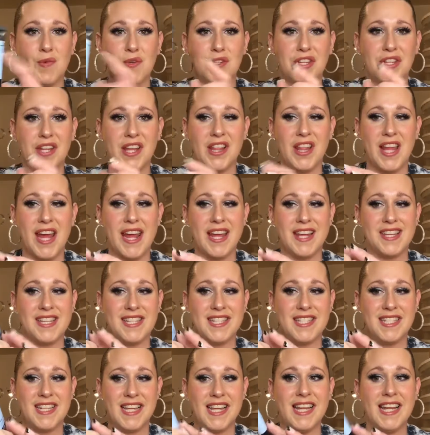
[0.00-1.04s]
really like
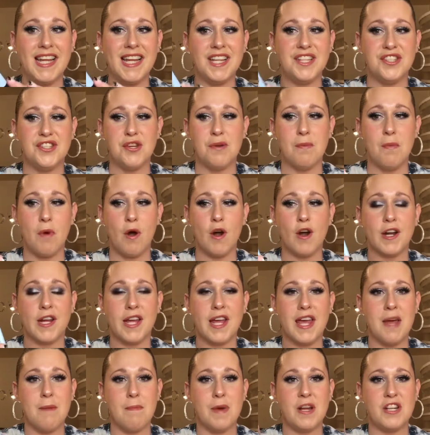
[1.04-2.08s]
see to mark
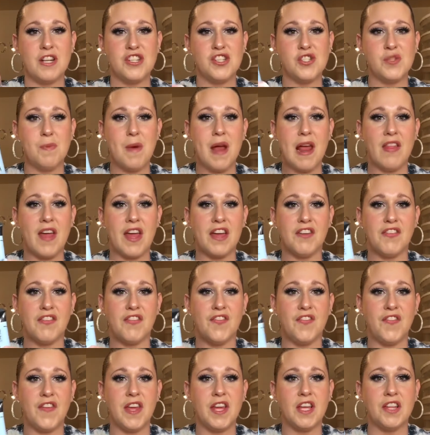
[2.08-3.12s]
it, but just by like
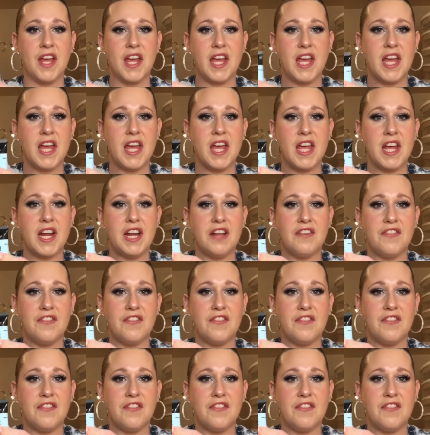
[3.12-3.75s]
feeling it,